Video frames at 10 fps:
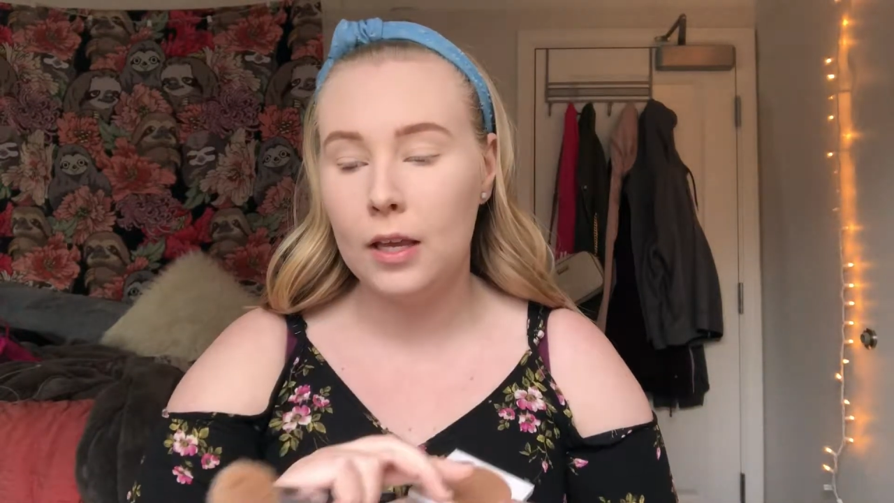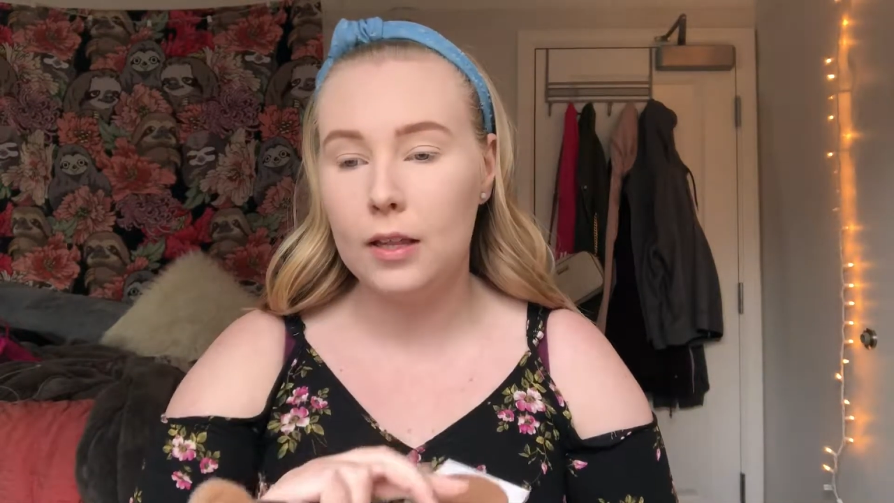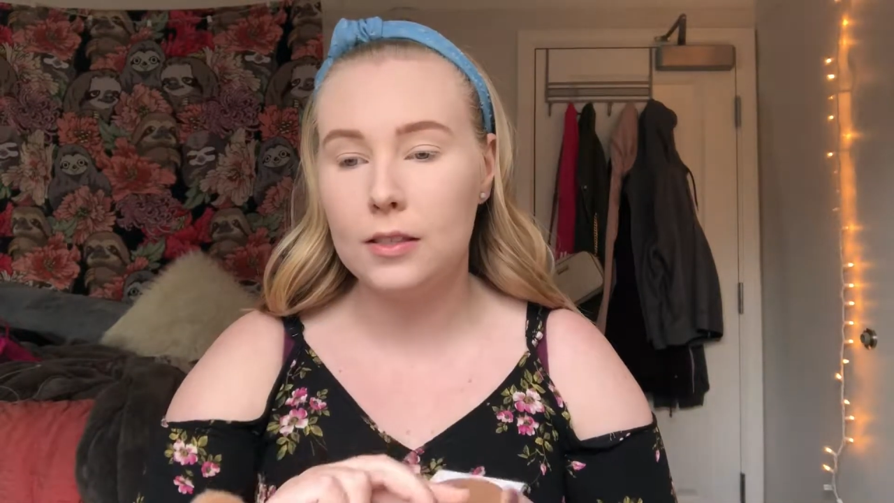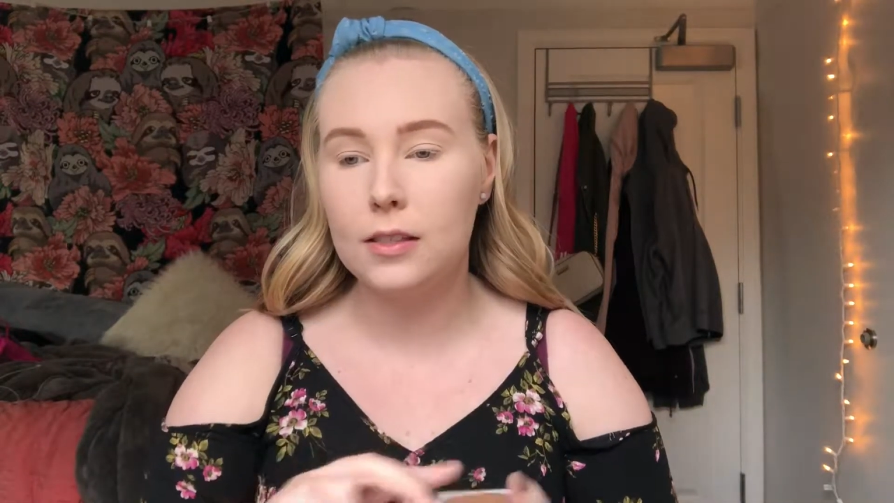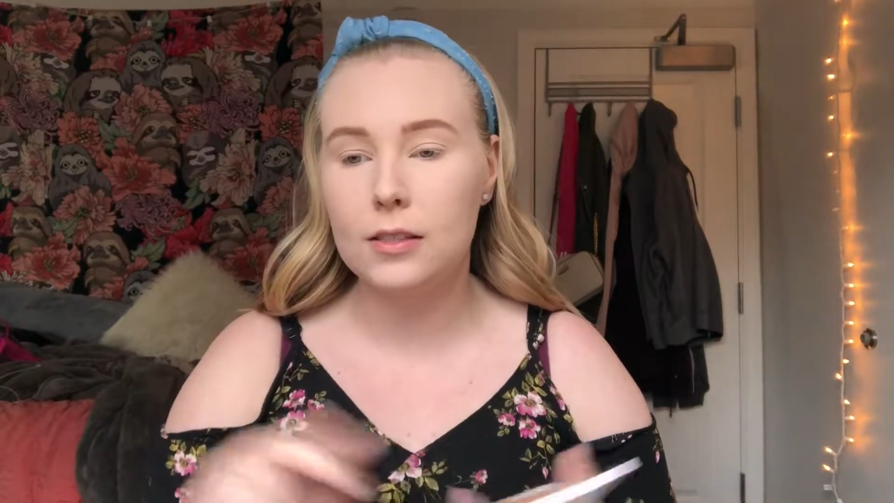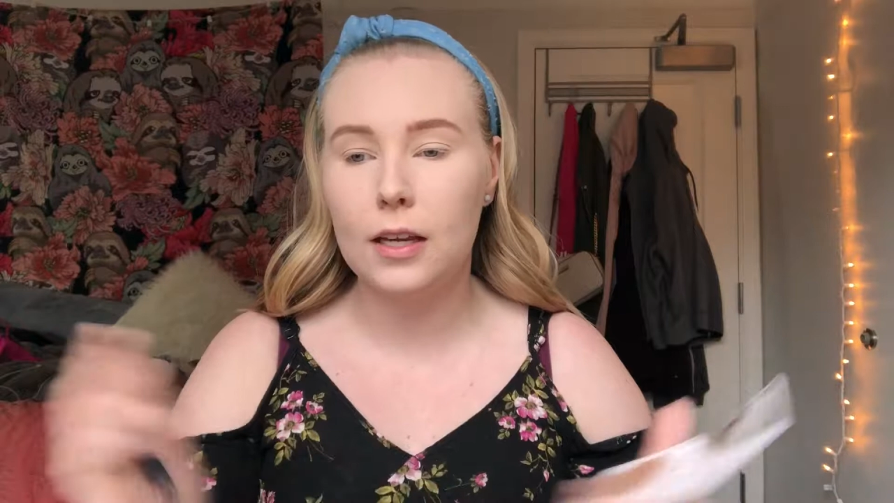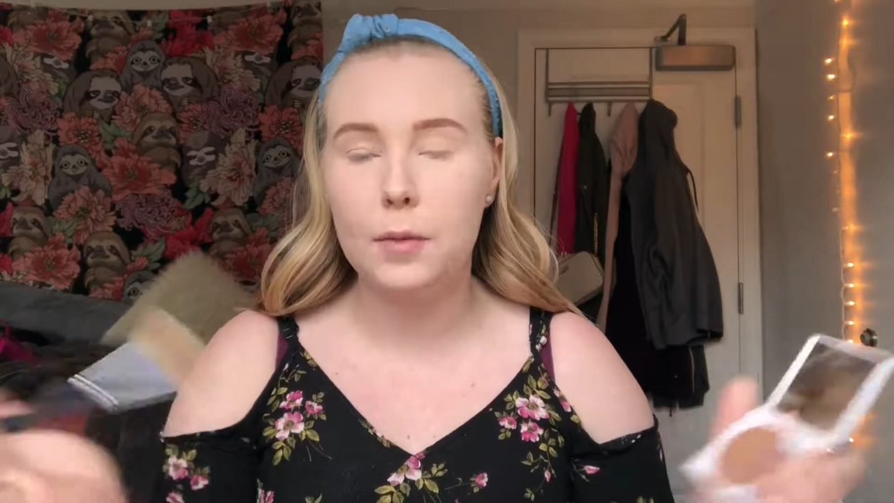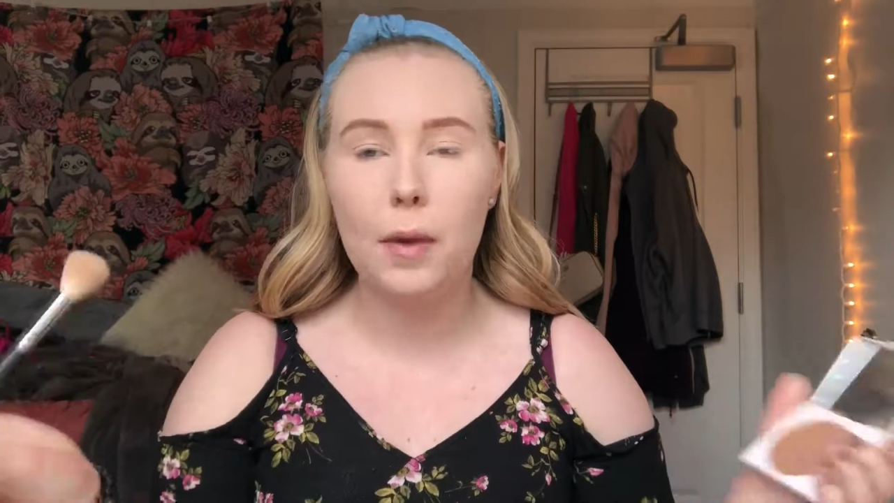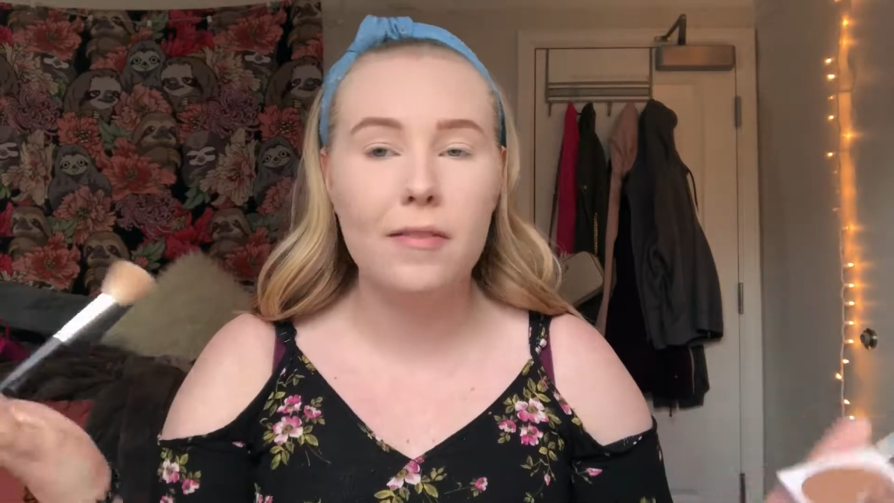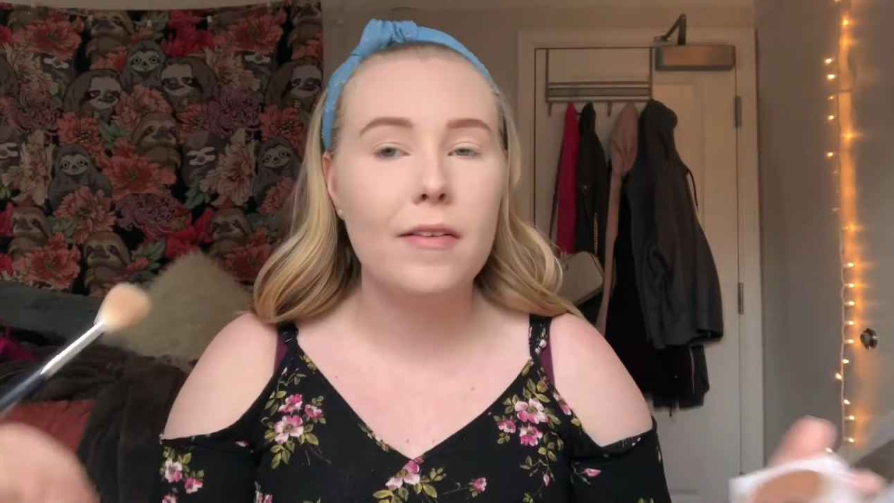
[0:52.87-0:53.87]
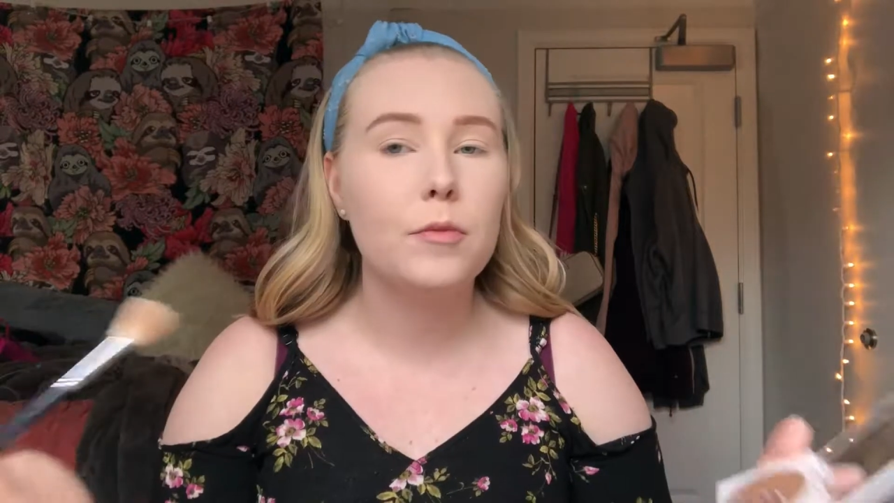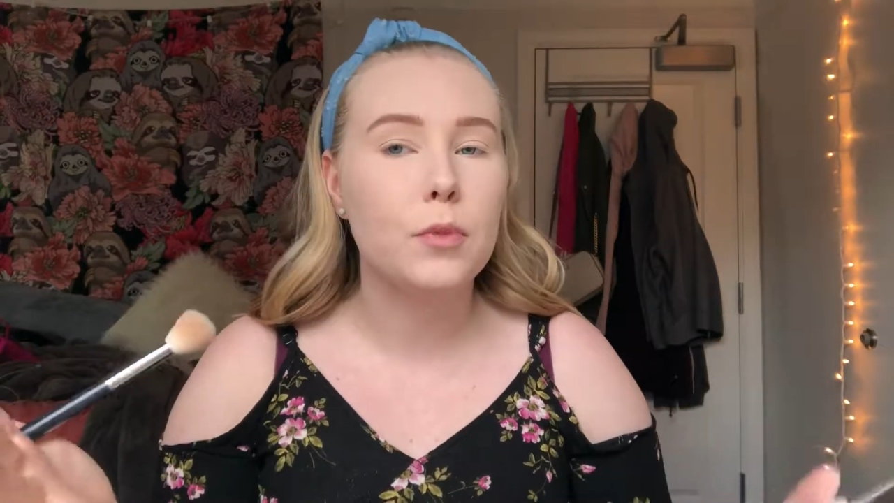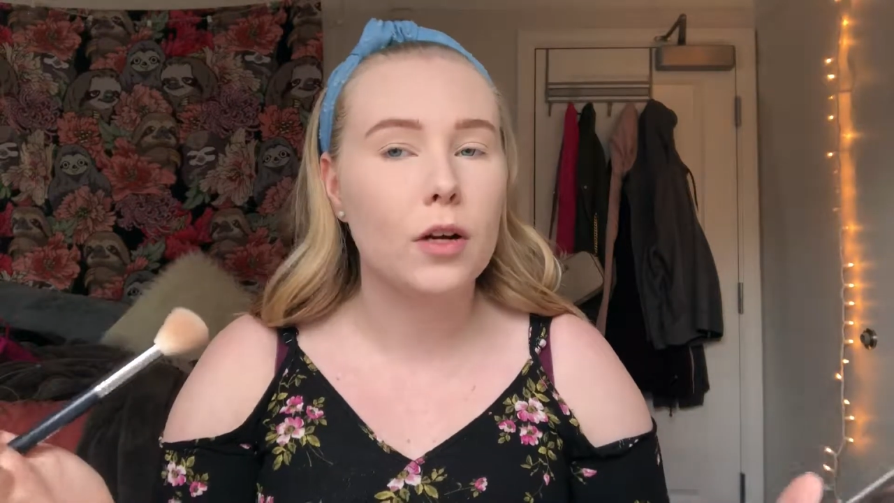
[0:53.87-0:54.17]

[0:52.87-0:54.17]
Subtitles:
This is like my favorite